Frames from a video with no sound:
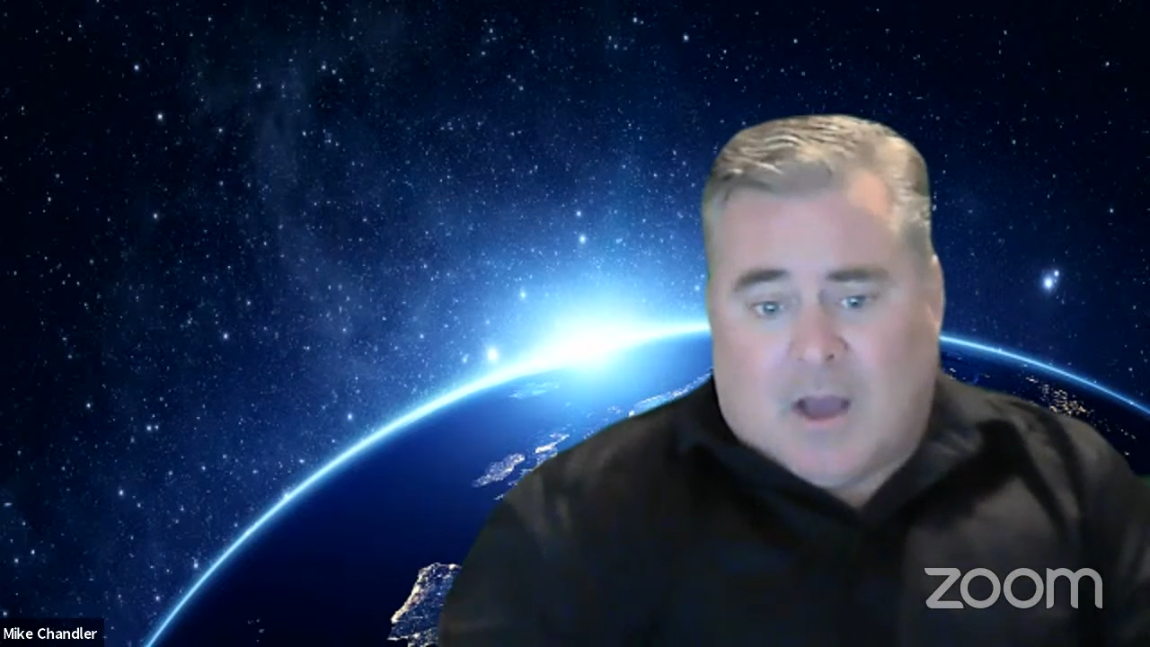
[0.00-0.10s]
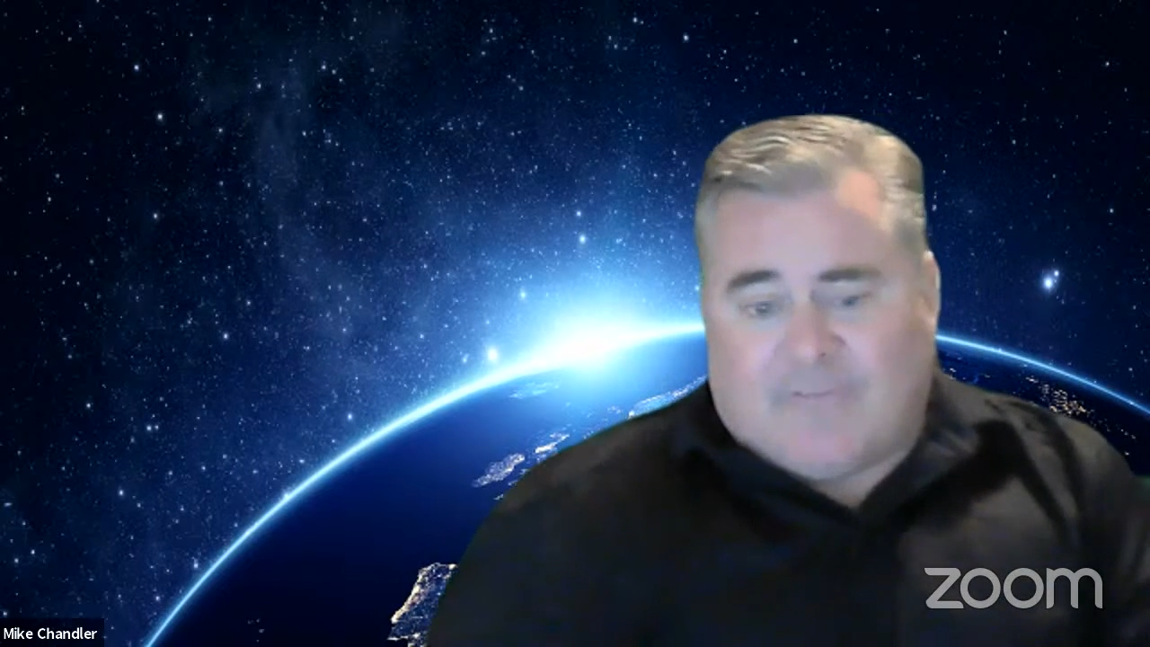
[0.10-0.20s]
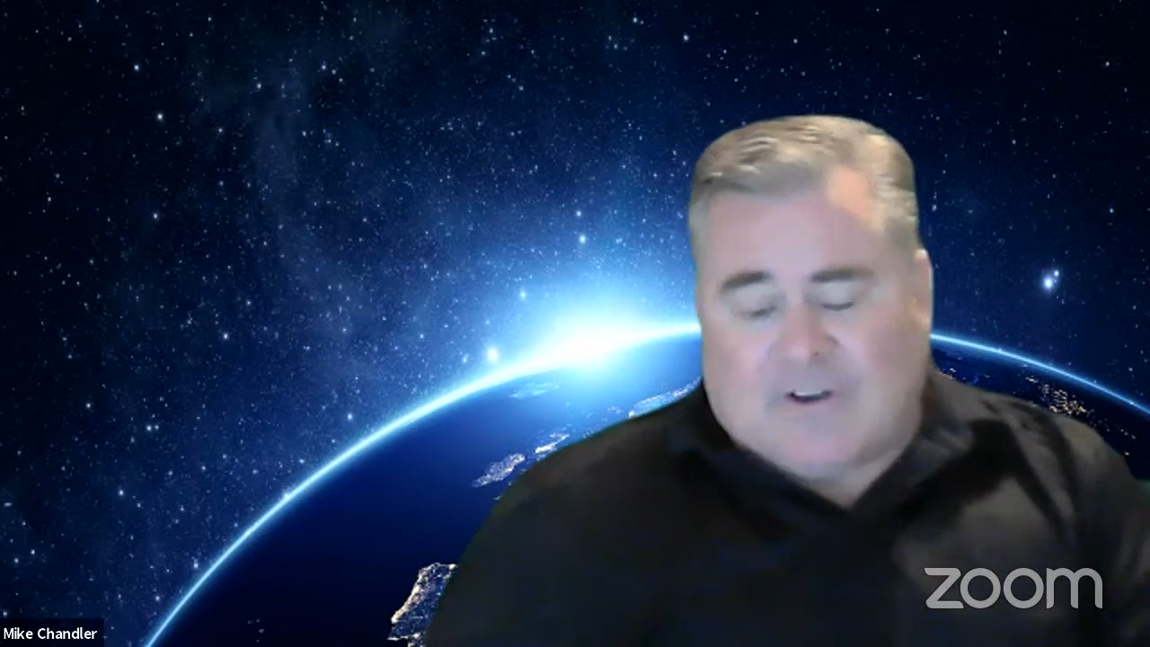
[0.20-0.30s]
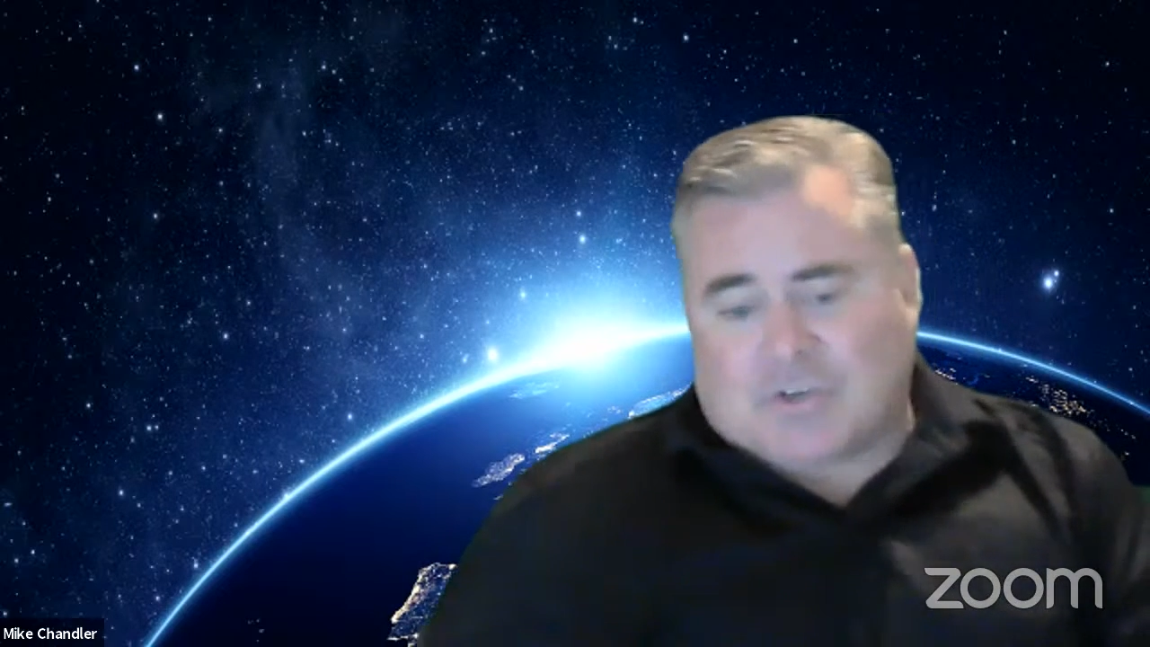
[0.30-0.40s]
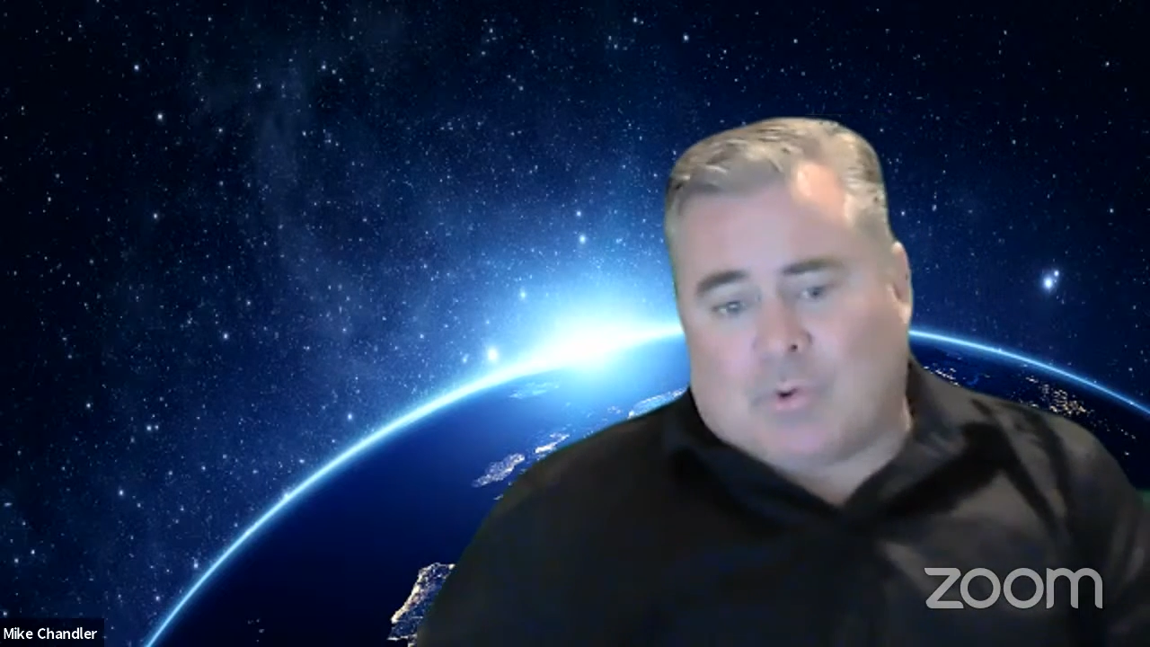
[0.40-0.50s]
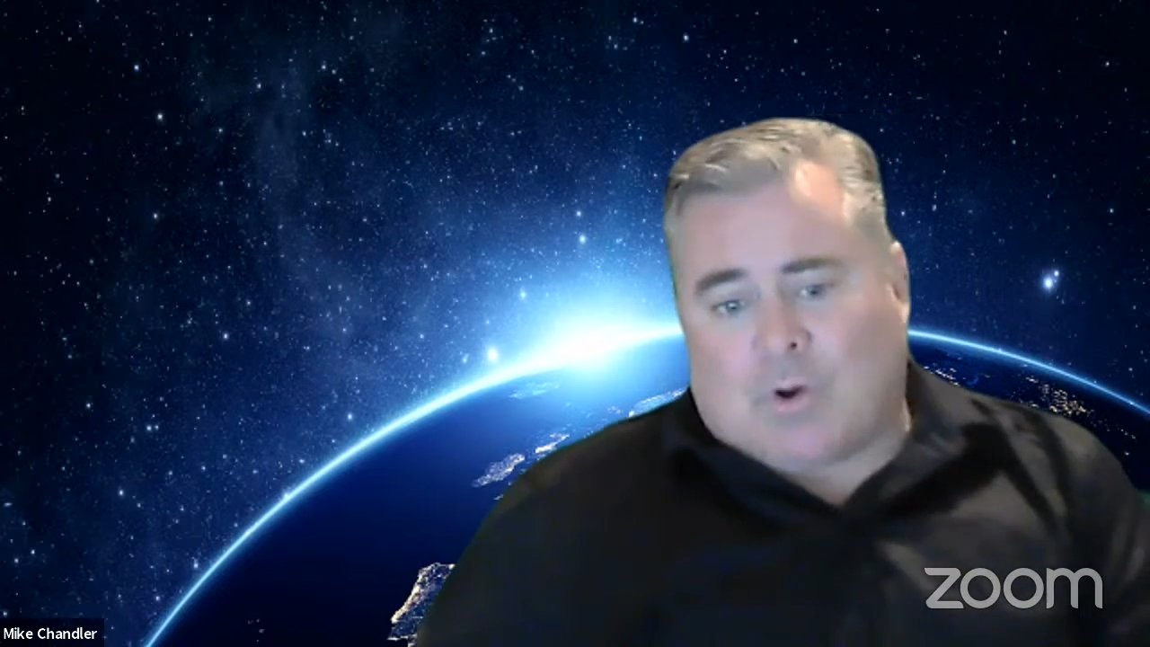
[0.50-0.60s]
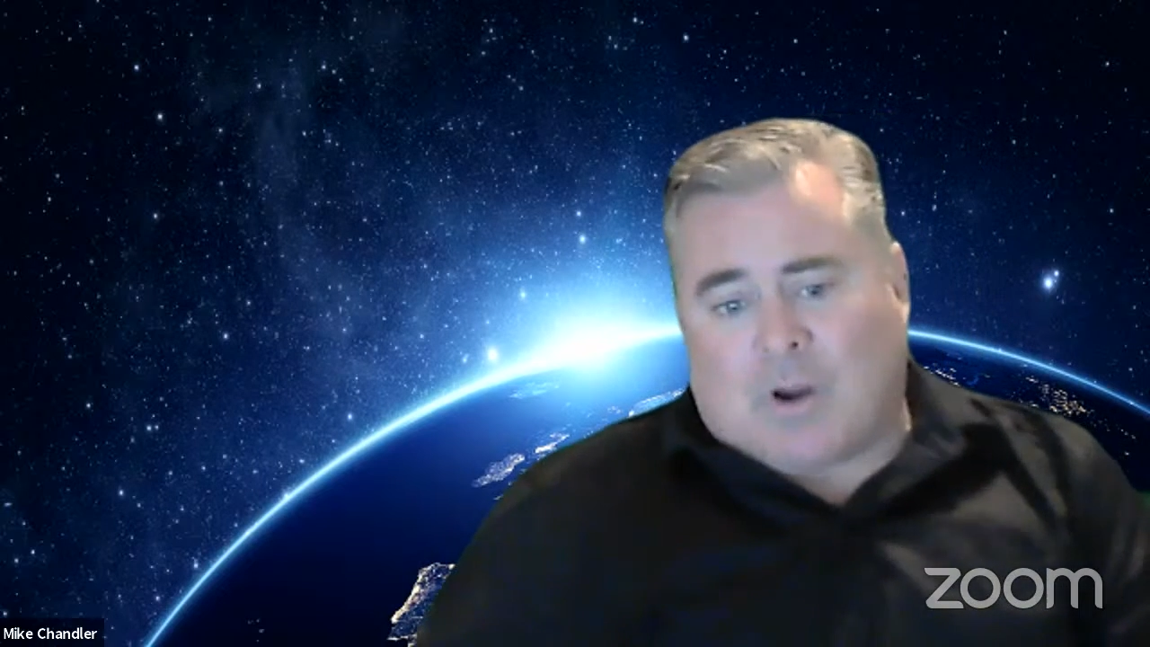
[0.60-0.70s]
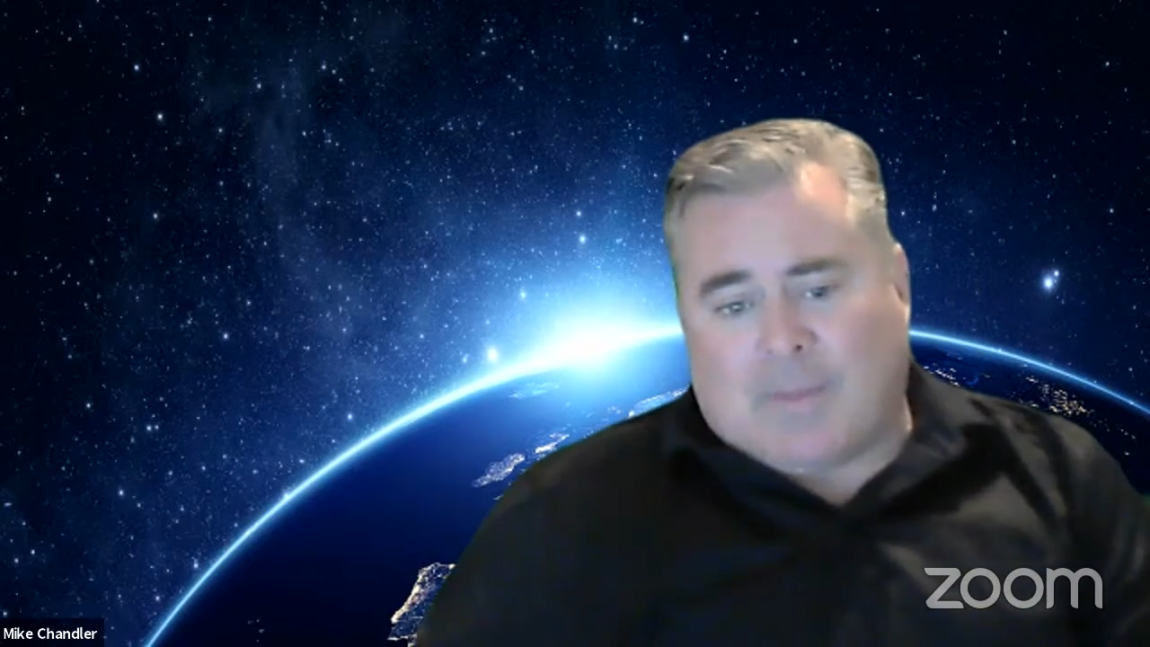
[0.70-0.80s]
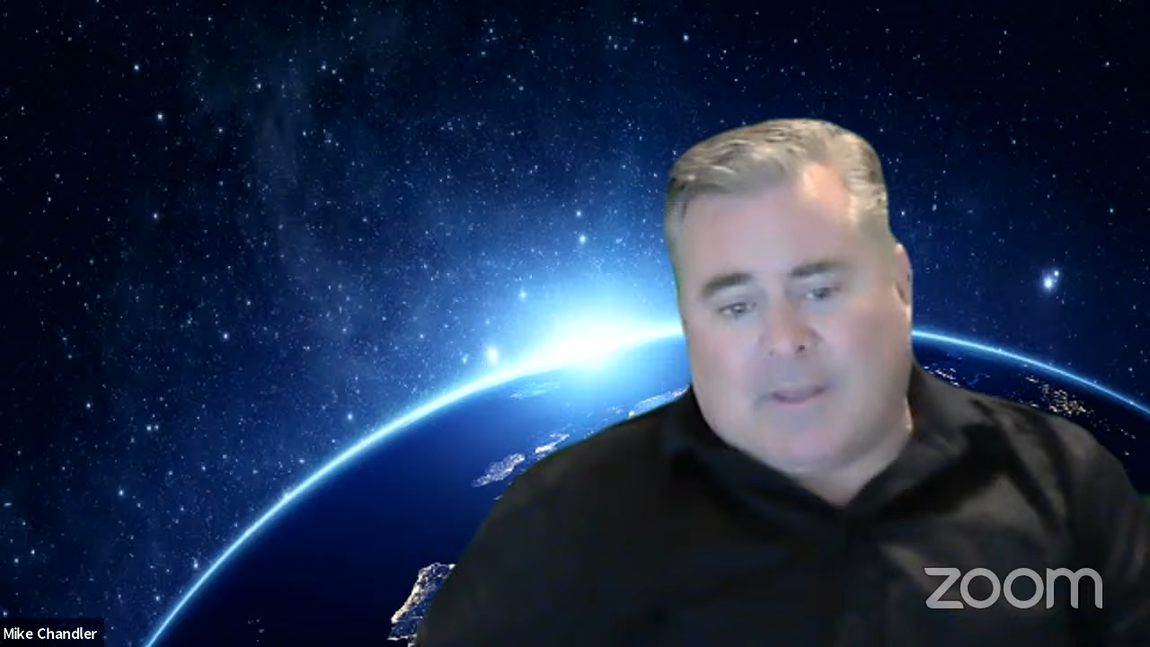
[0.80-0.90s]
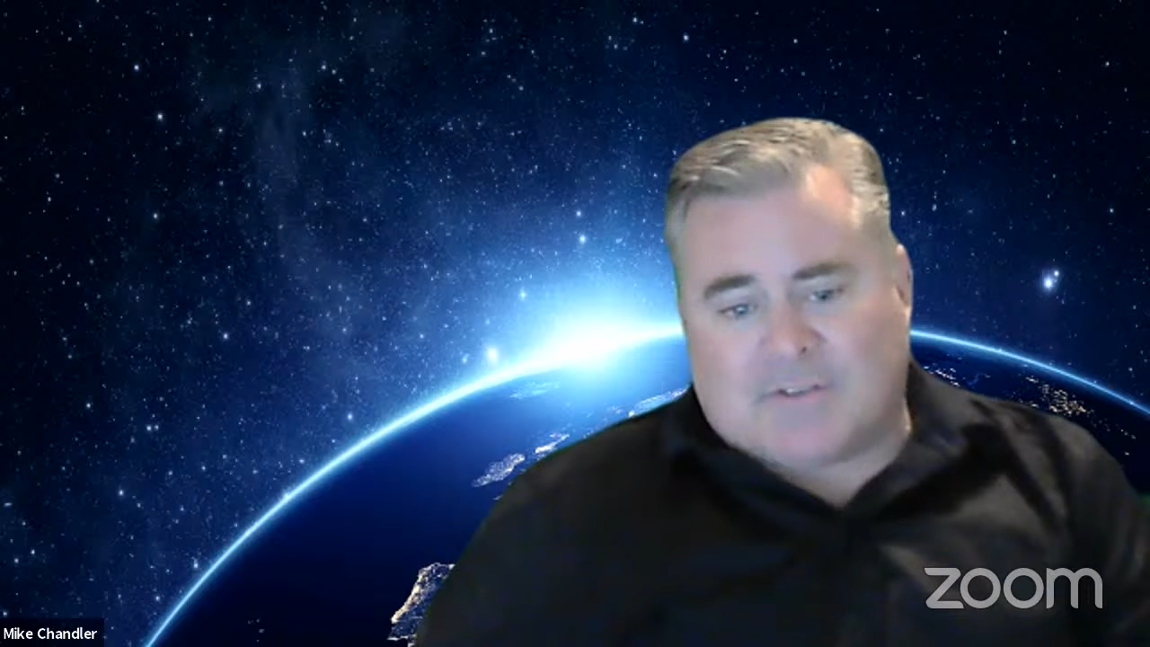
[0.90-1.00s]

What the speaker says: Functional programming